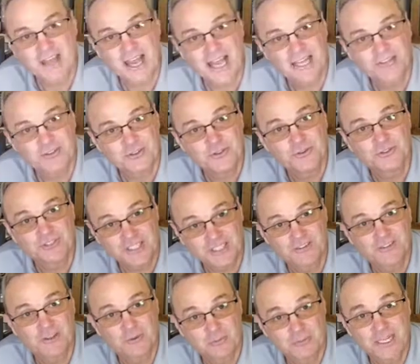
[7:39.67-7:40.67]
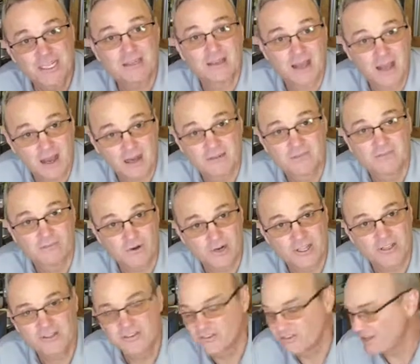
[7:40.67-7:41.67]
that you sit somebody down in
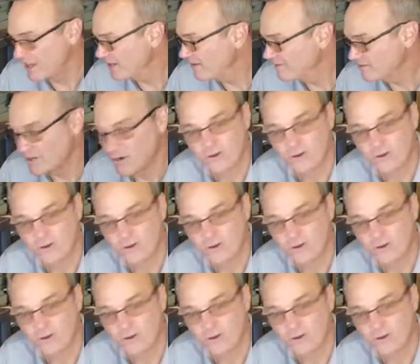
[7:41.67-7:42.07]
front of the safe,